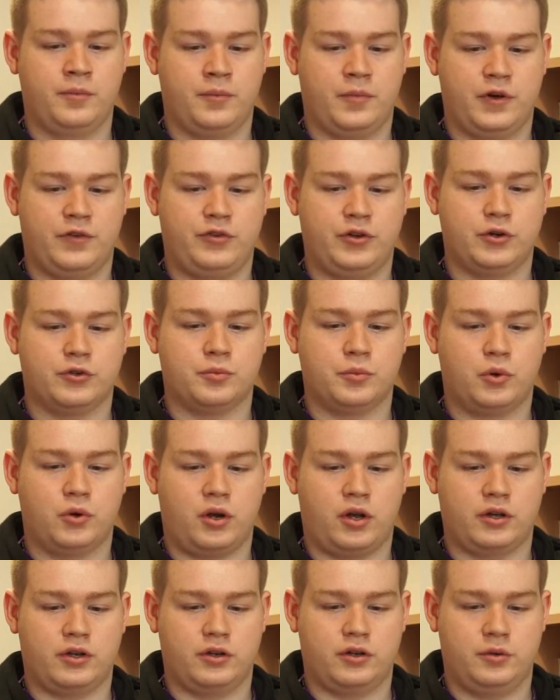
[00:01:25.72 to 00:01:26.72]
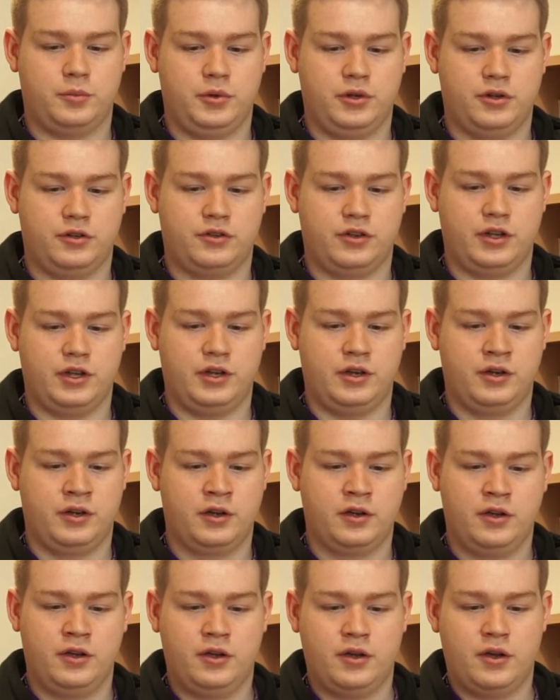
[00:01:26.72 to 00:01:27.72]
It feels more like a community,
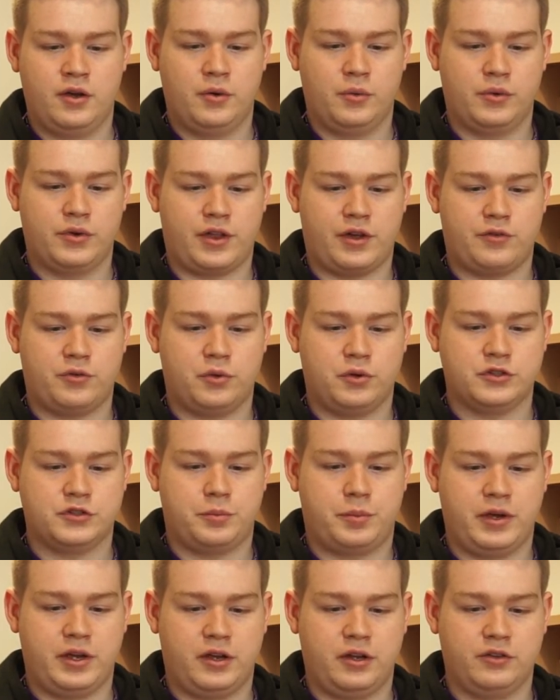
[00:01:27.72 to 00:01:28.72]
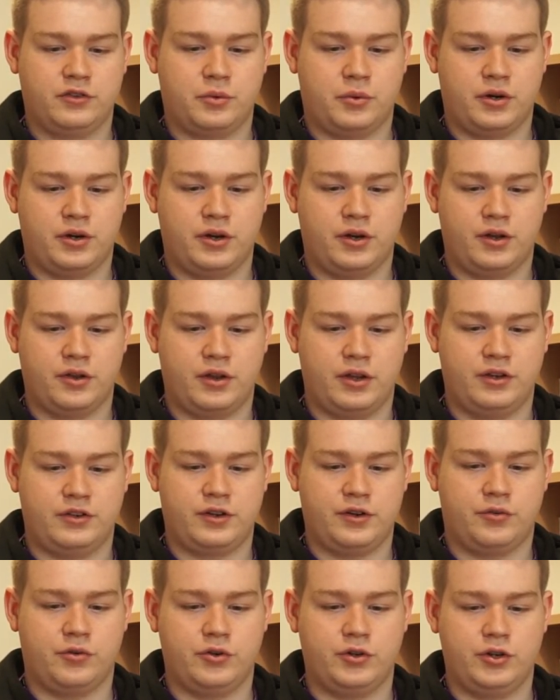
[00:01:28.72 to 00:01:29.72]
with everyone speaking to one another and
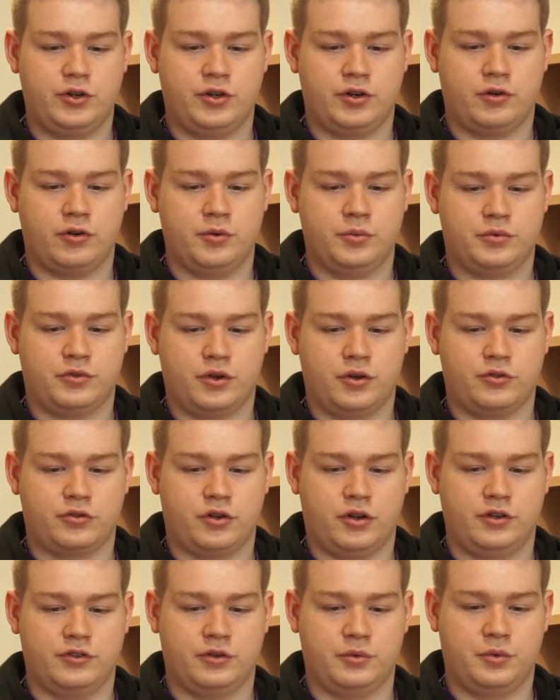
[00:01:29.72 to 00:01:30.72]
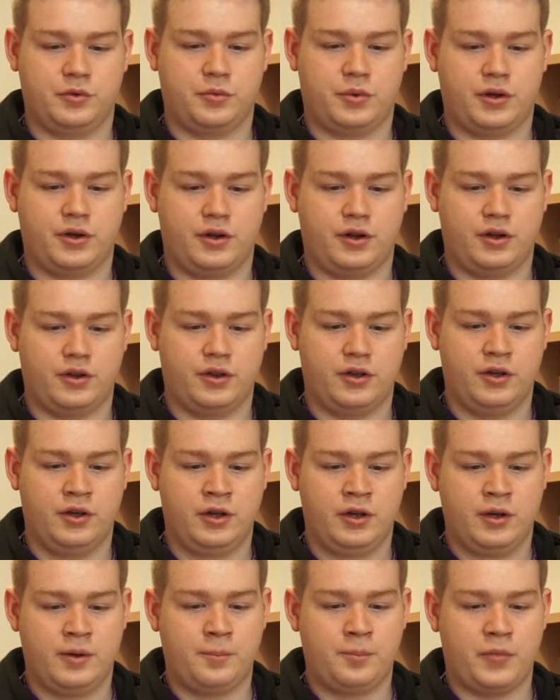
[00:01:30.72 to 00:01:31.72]
different new groups socialising with one another,
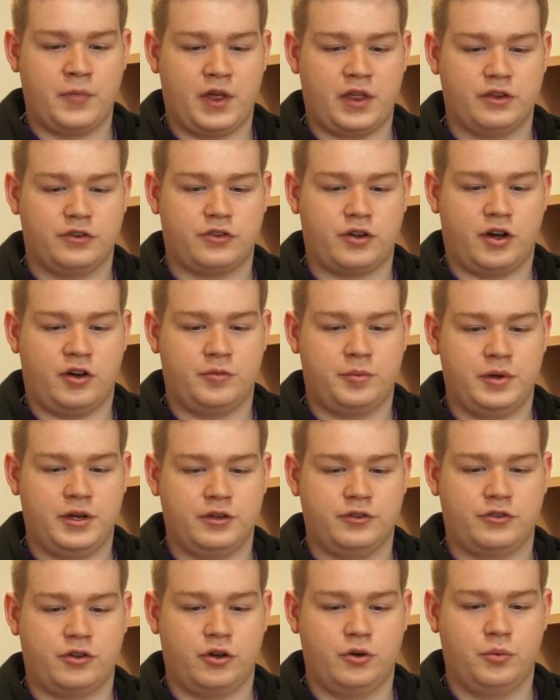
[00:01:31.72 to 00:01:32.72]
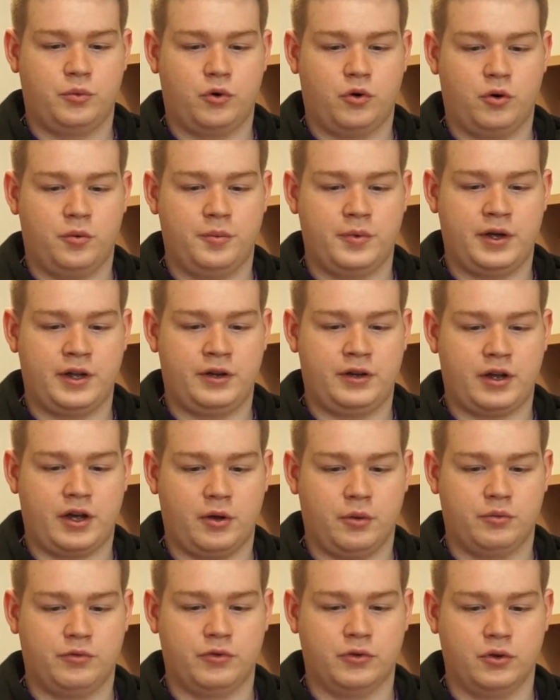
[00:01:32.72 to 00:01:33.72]
and the staff being so warm and
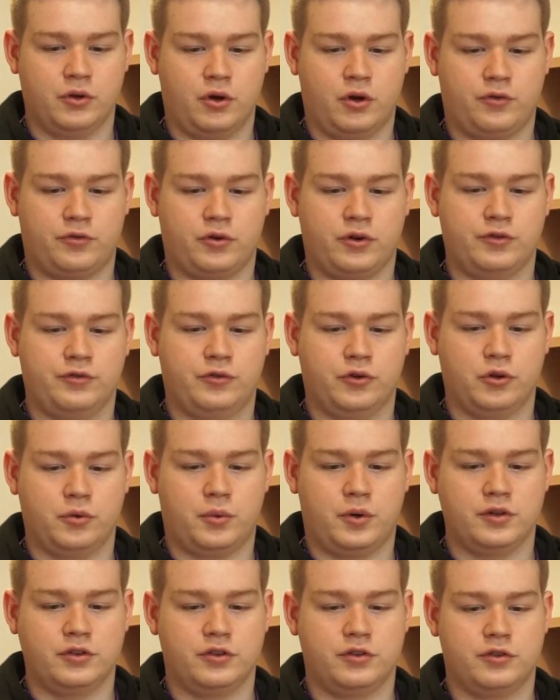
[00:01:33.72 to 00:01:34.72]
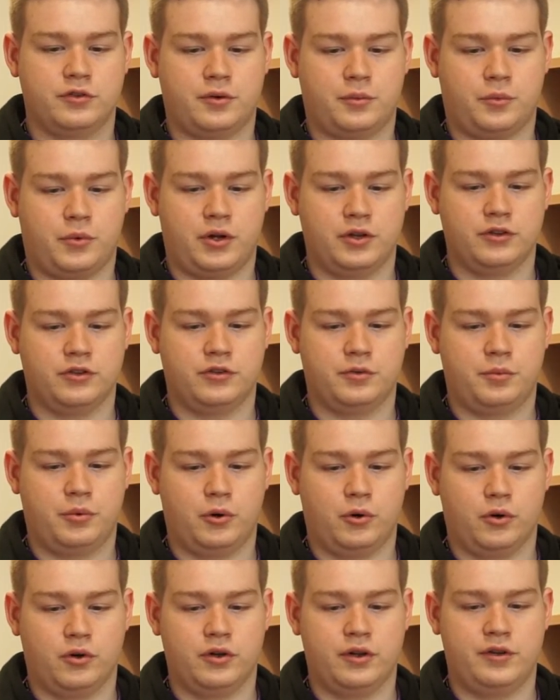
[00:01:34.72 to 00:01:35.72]
helpful, offering full one-to-one
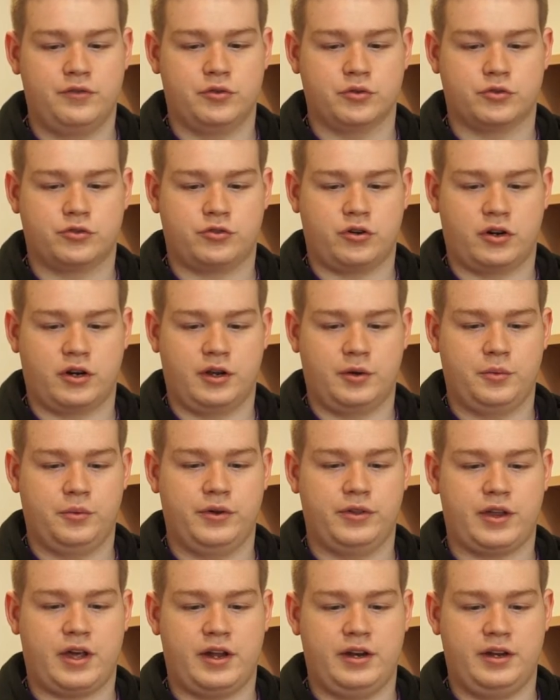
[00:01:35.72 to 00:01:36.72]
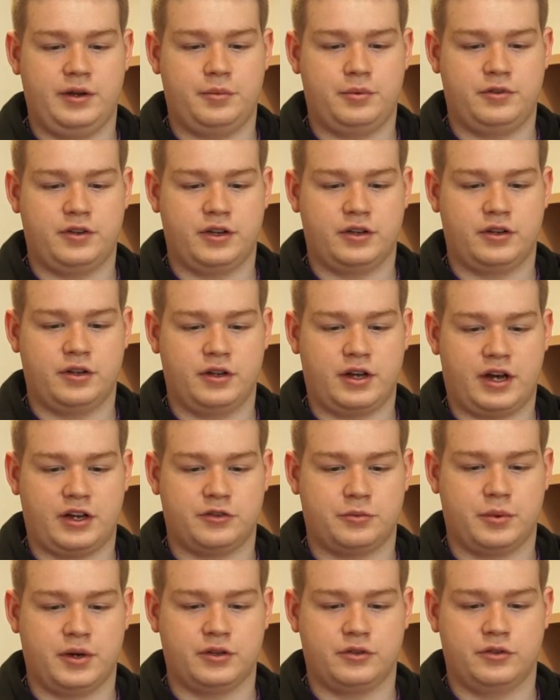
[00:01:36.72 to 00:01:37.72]
support if you're struggling with any particular
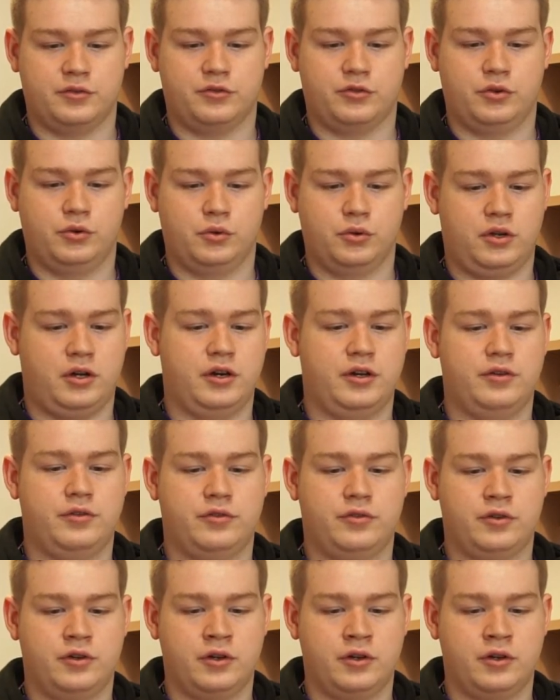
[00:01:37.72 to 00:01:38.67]
aspect of school life.